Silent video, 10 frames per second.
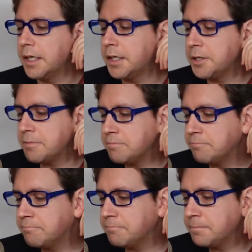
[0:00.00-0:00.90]

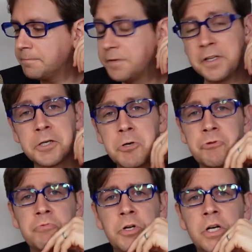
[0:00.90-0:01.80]
If anything
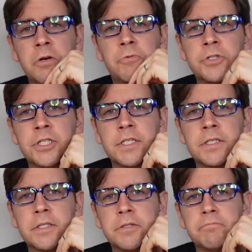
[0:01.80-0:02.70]
goes wrong, we'll
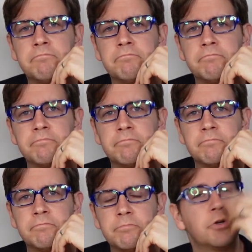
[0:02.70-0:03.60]
just
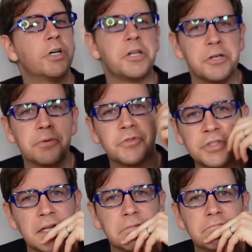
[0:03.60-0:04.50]
put it on you
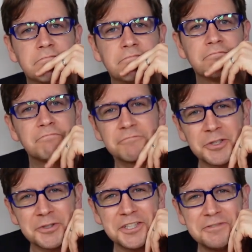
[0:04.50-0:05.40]
instead.
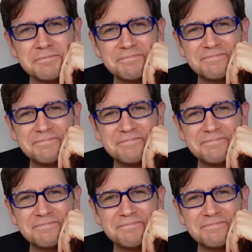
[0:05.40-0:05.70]
Sound good?